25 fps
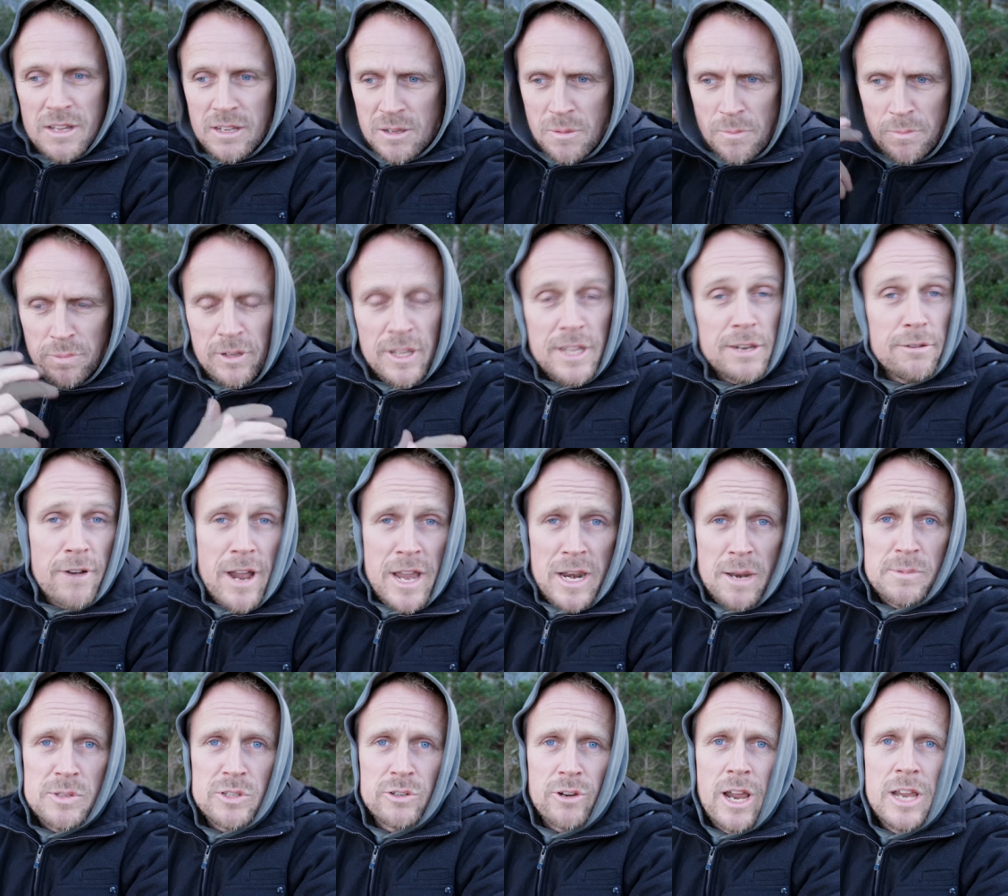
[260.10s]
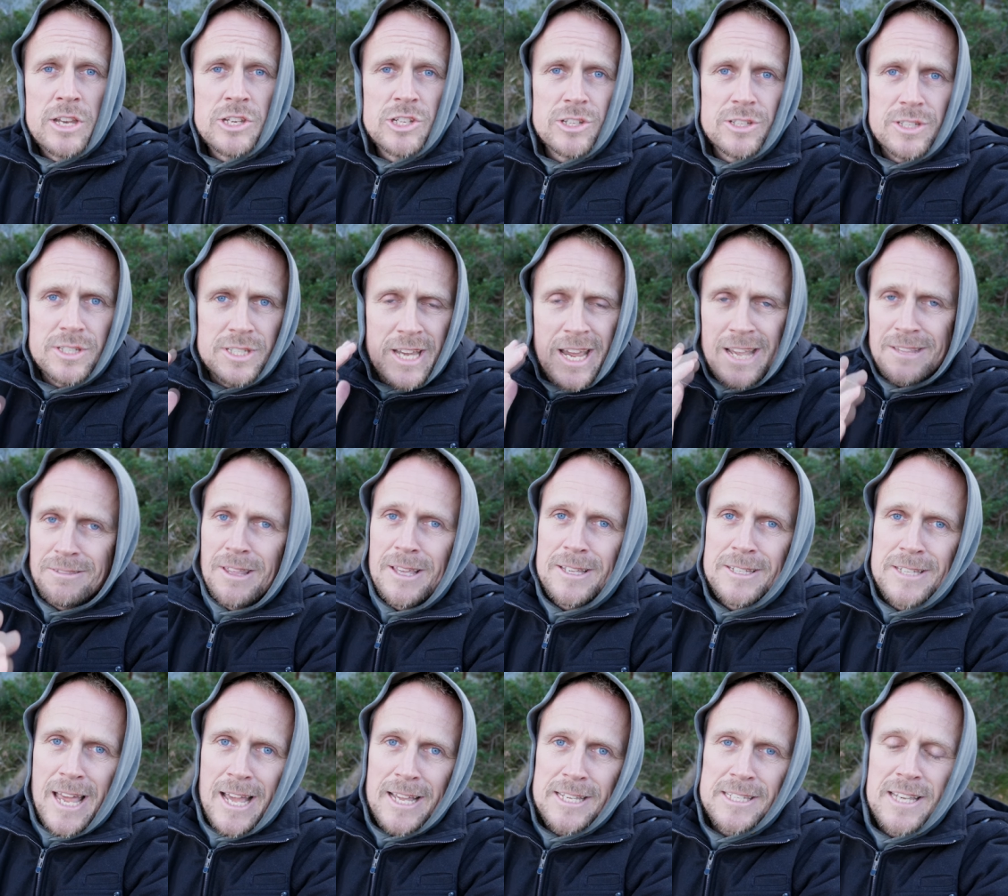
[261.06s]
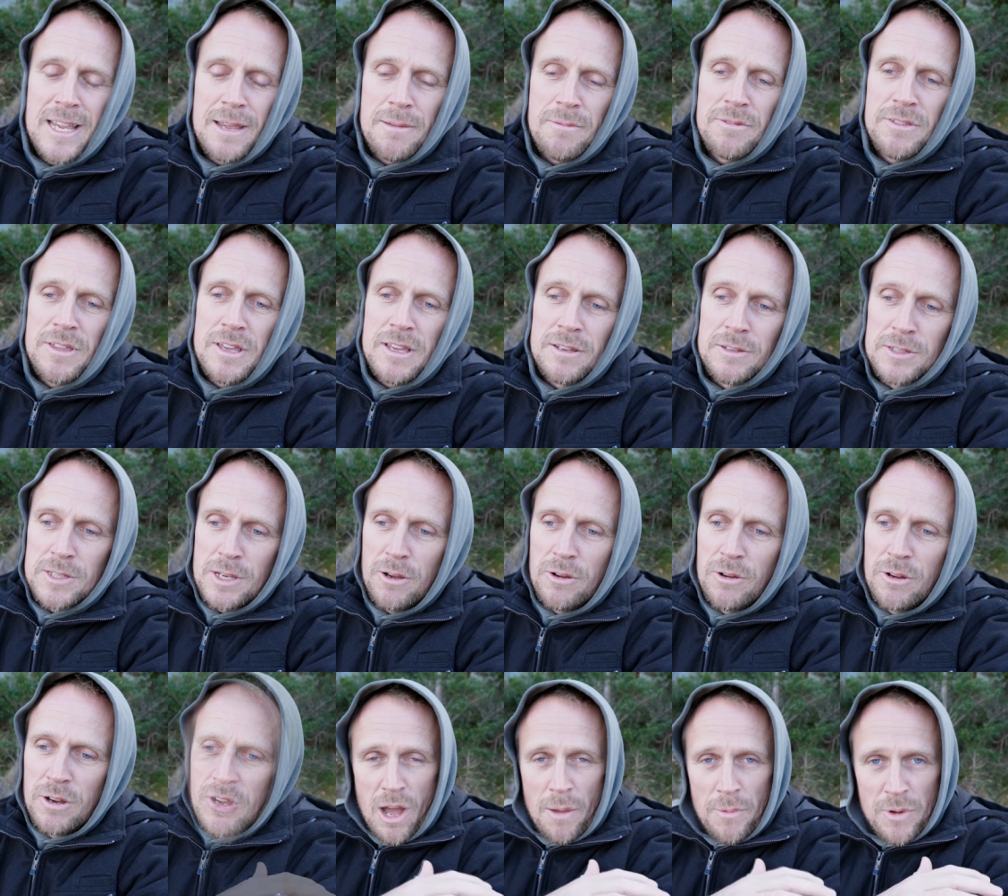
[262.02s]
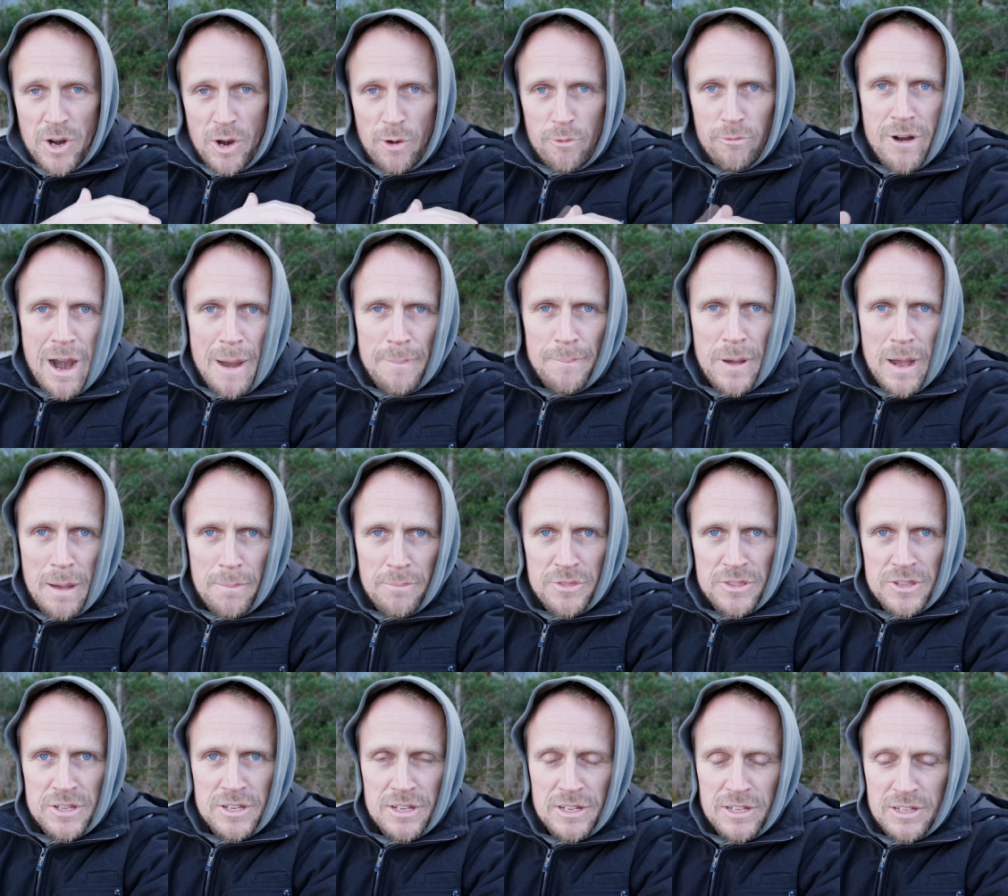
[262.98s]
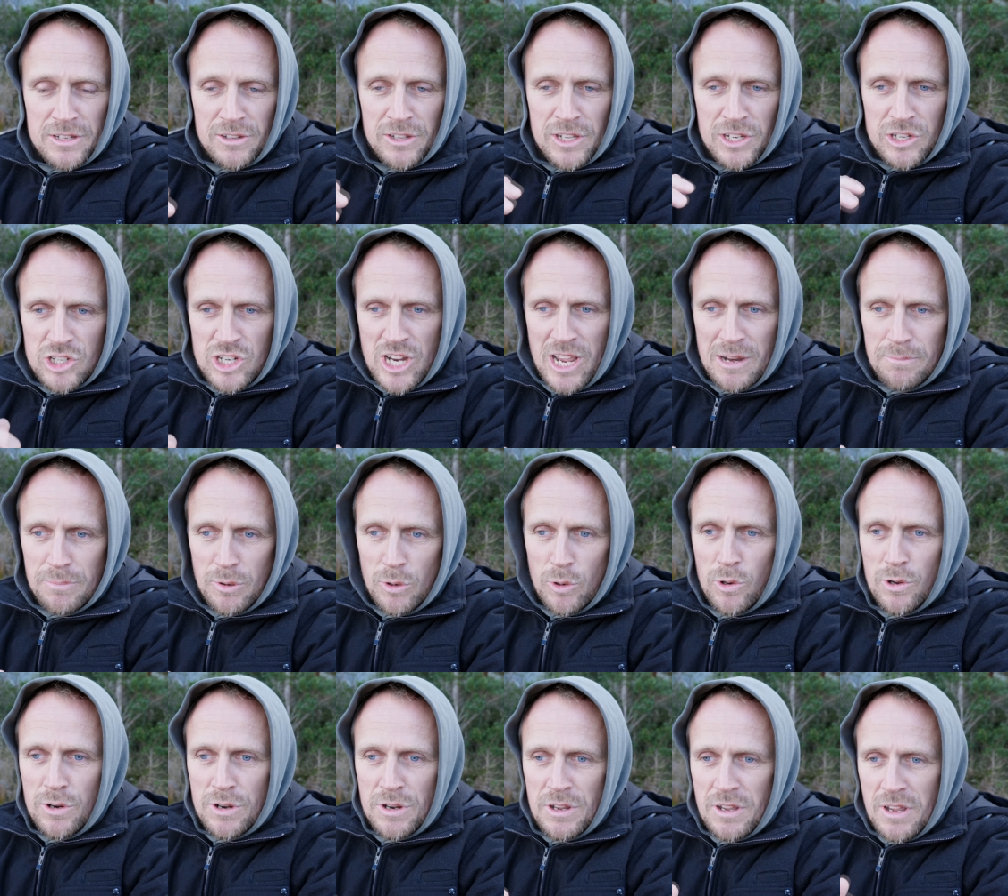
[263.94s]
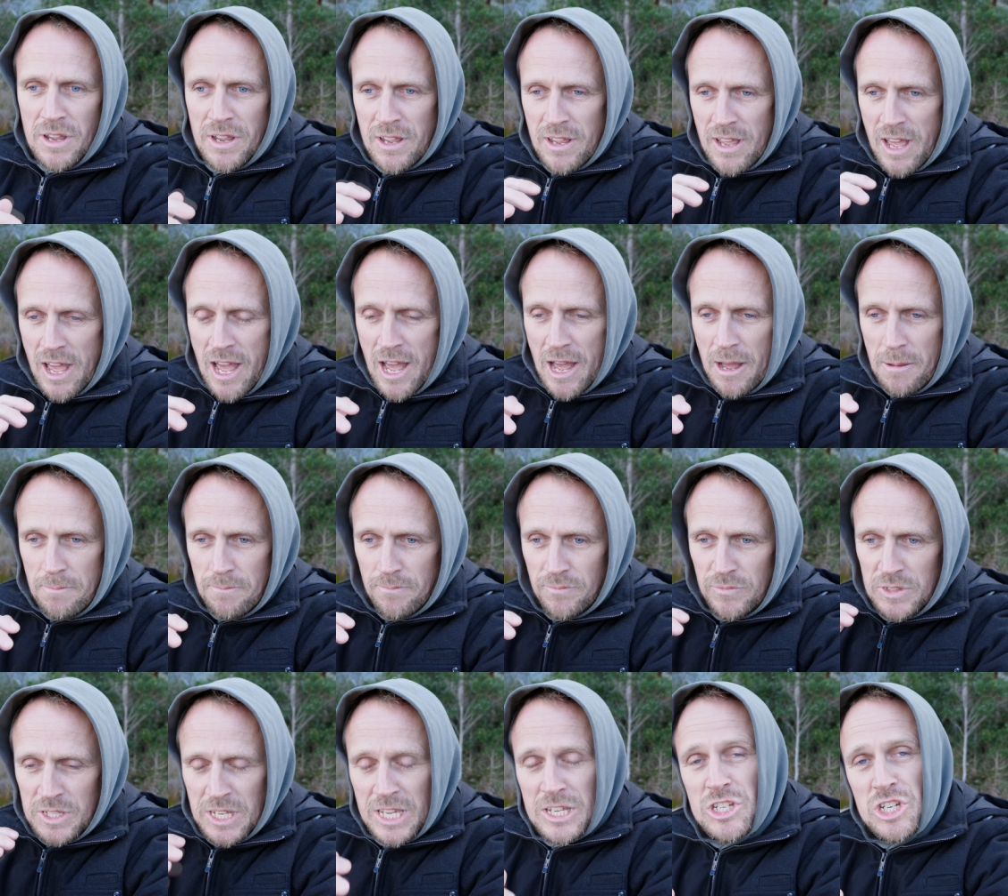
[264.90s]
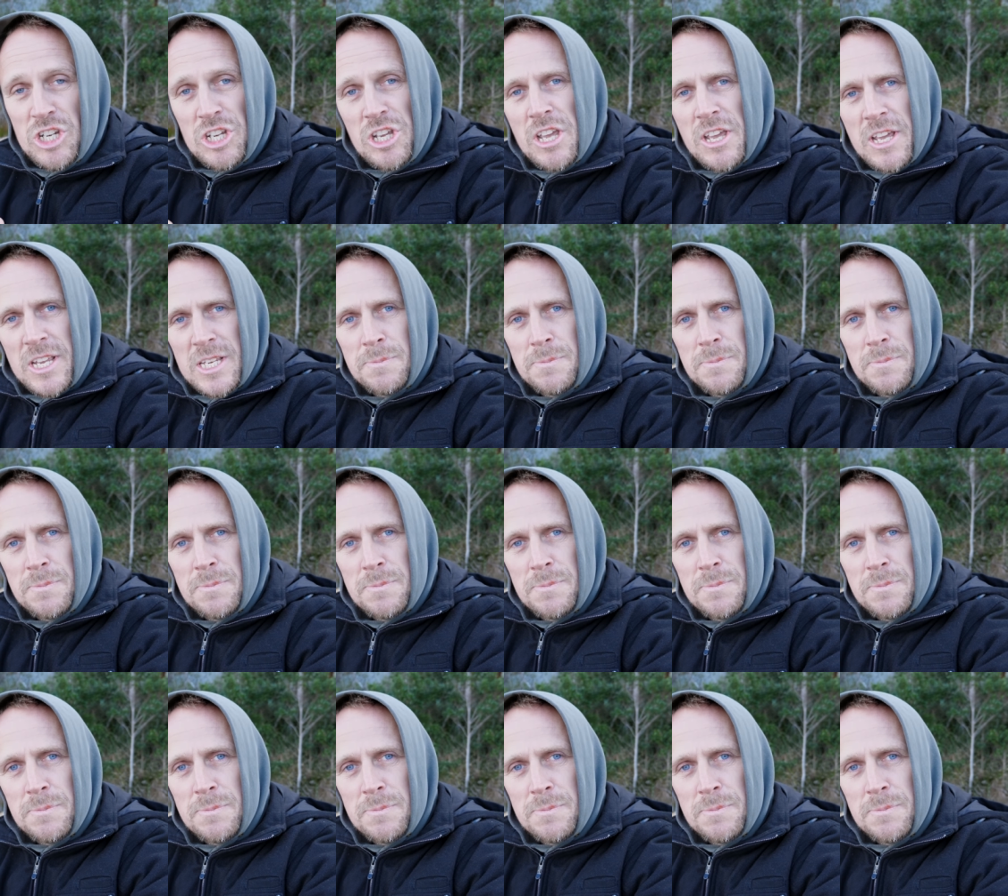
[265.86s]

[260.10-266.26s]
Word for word: complete random strangers saying the exact same thing. So I'm going to wrap up the, the board um, TGE